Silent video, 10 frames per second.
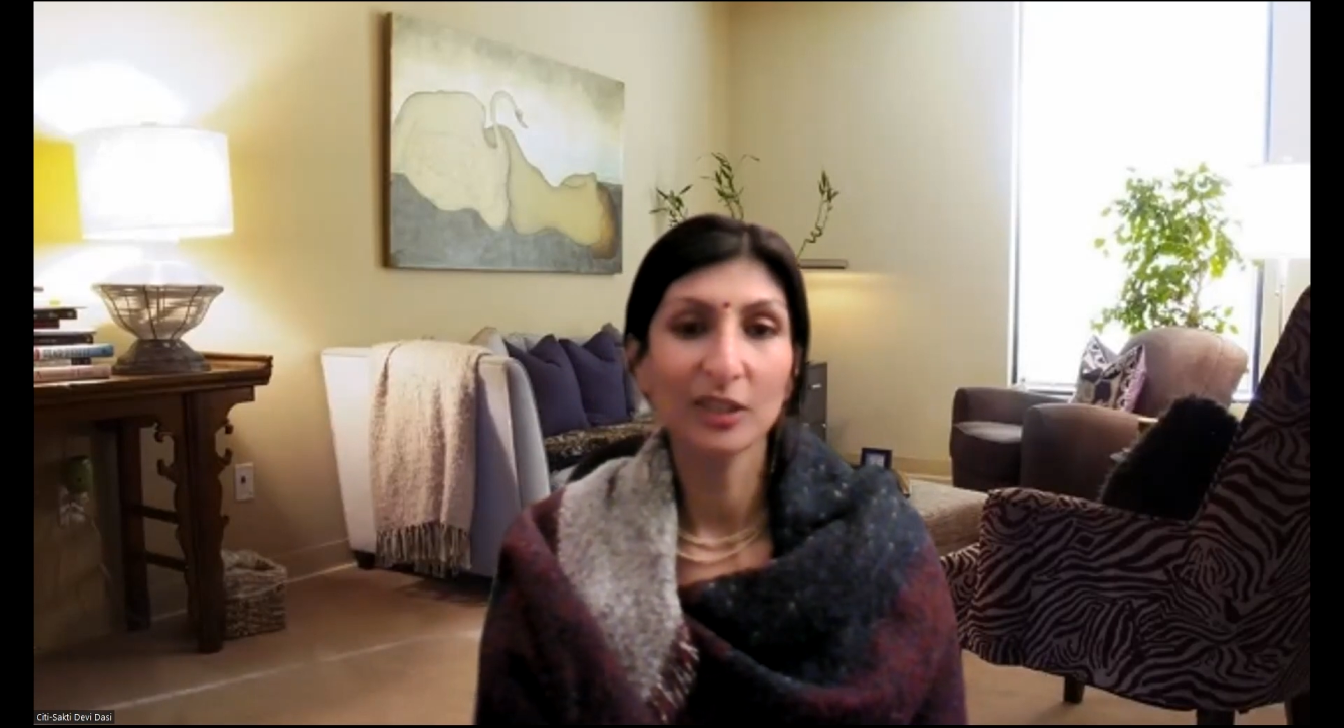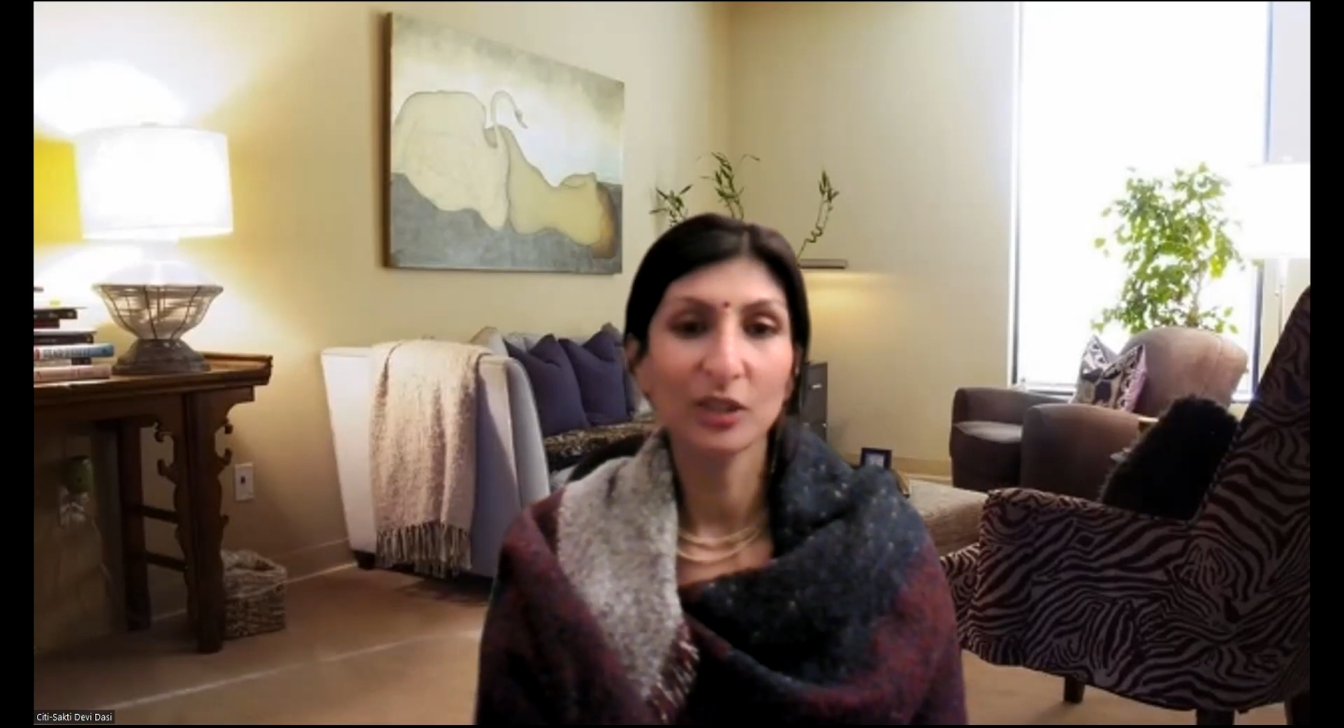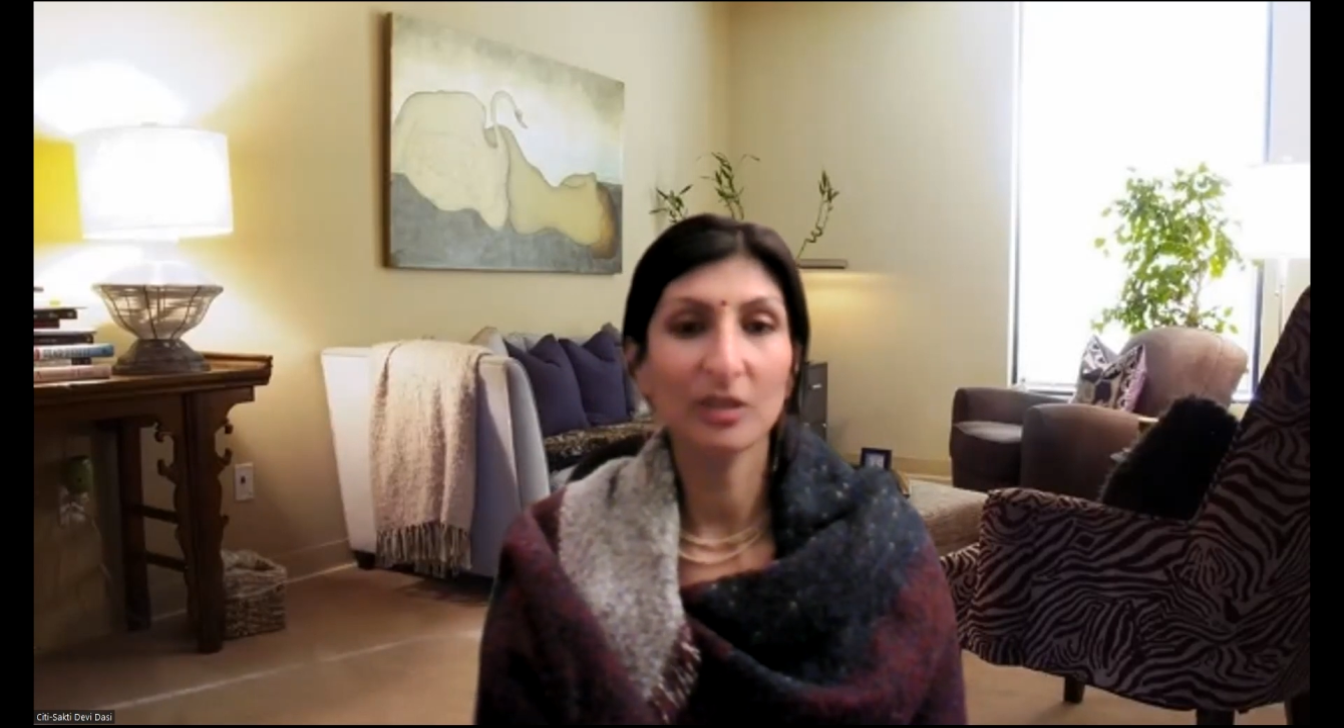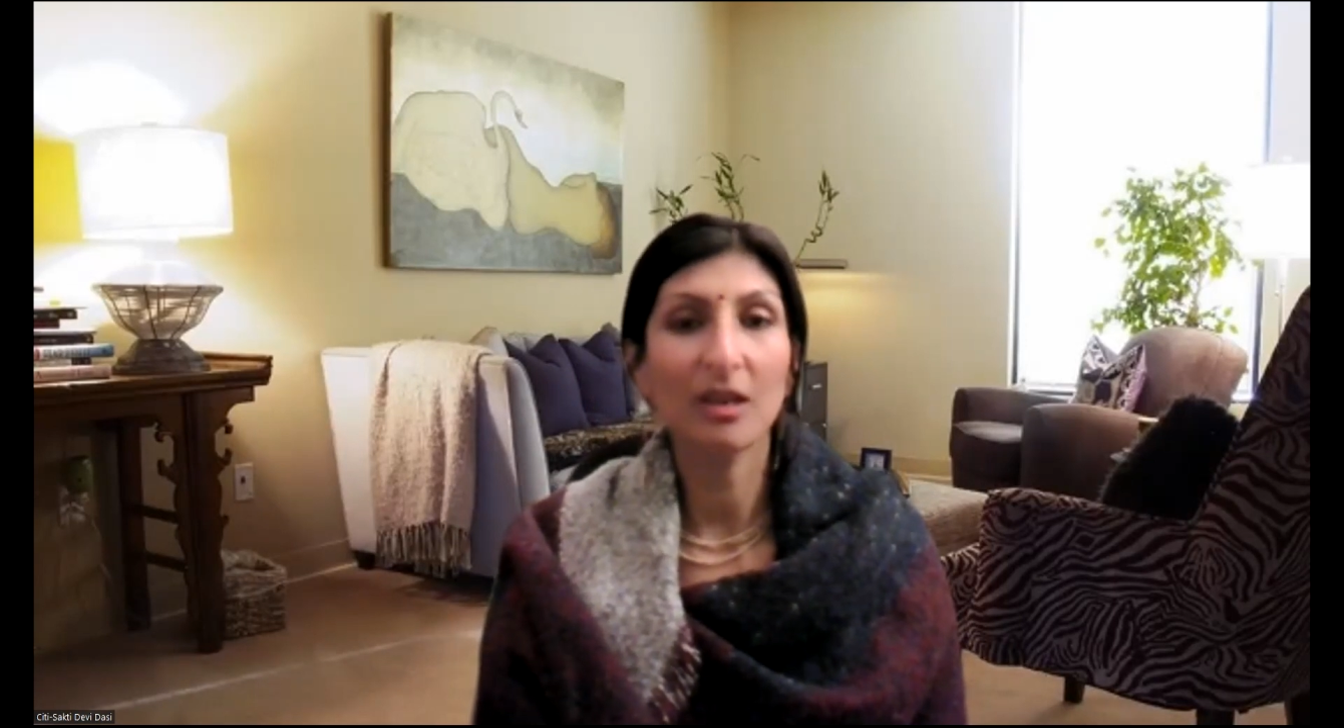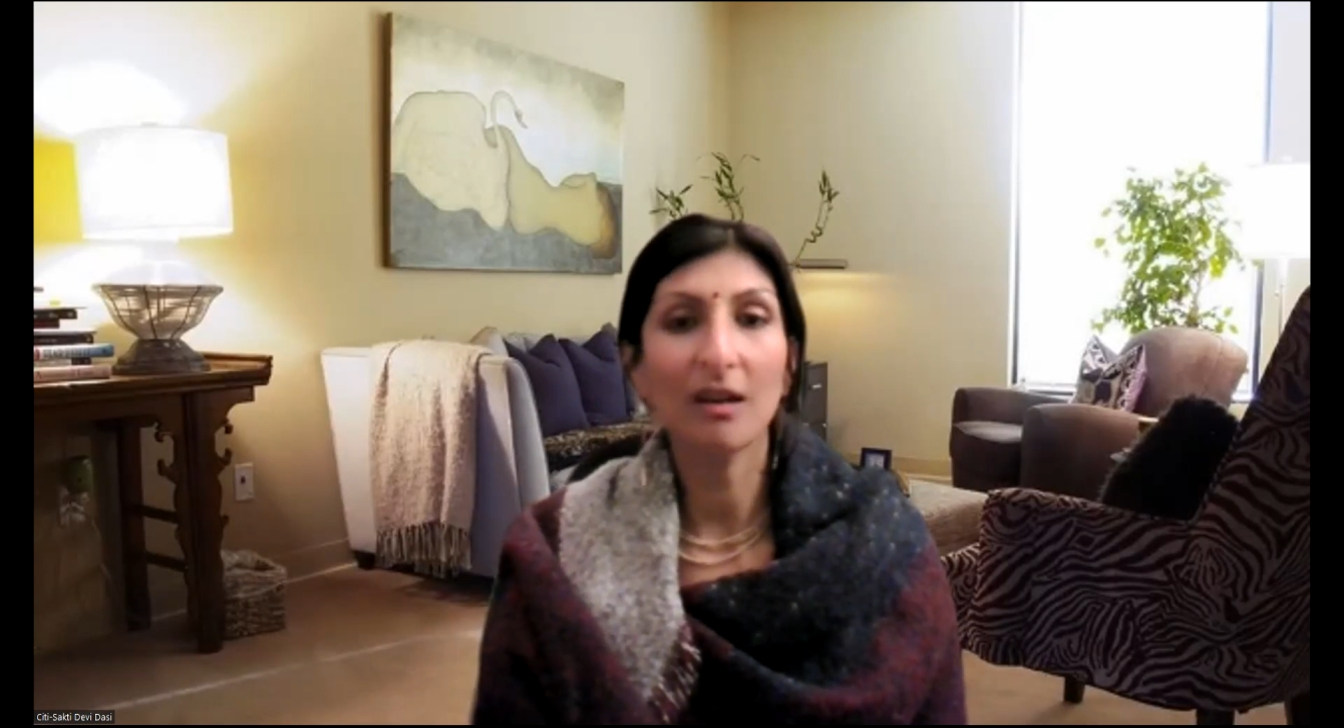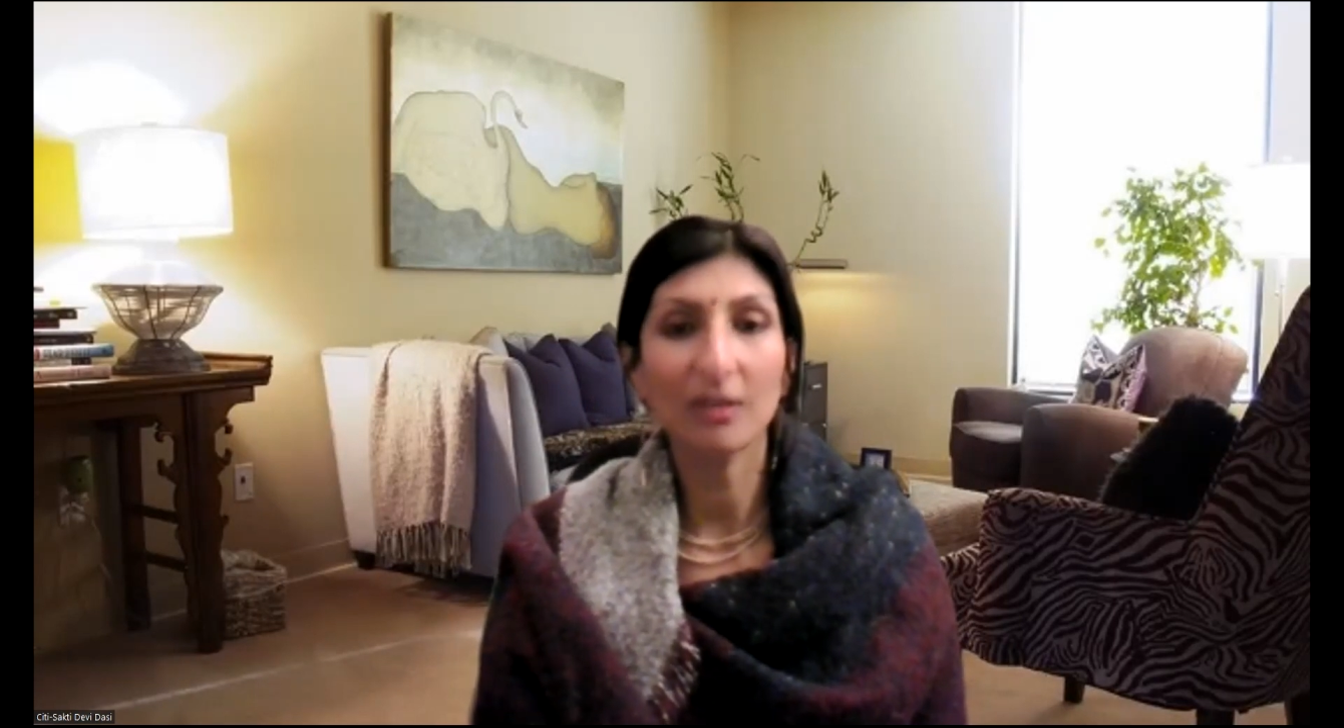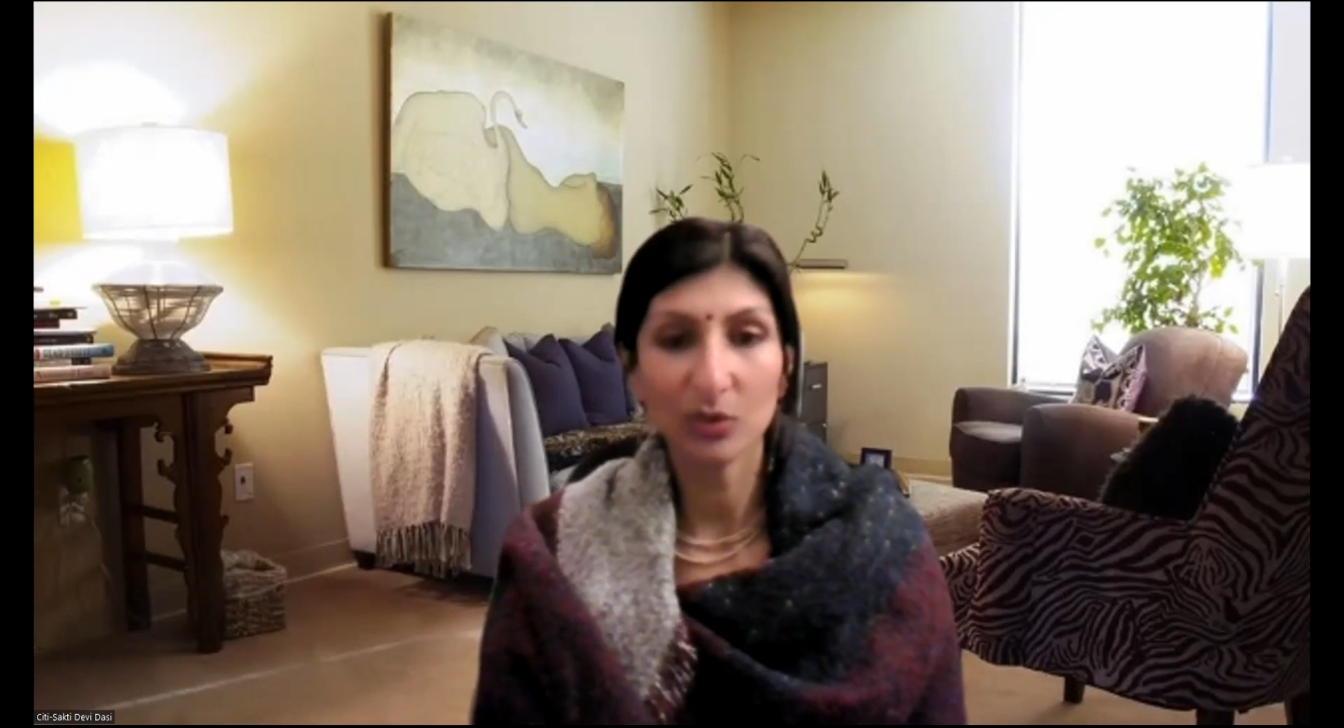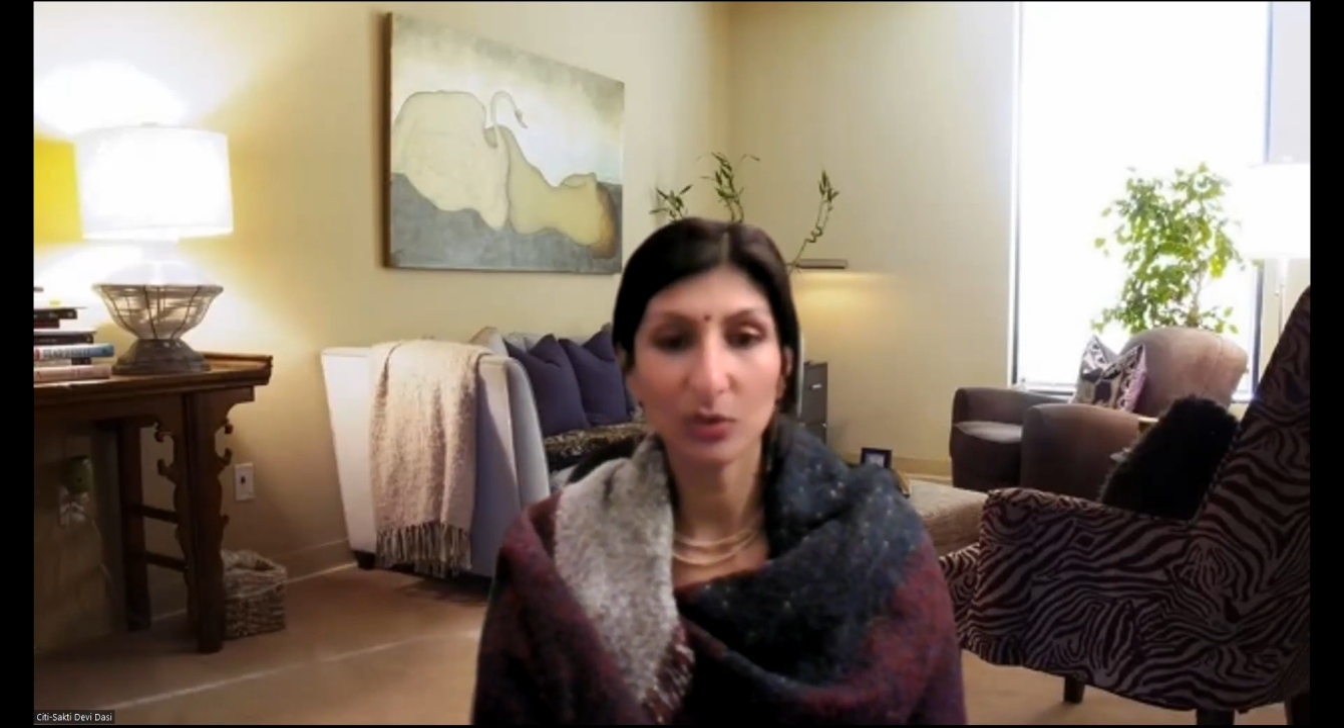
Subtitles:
to enhance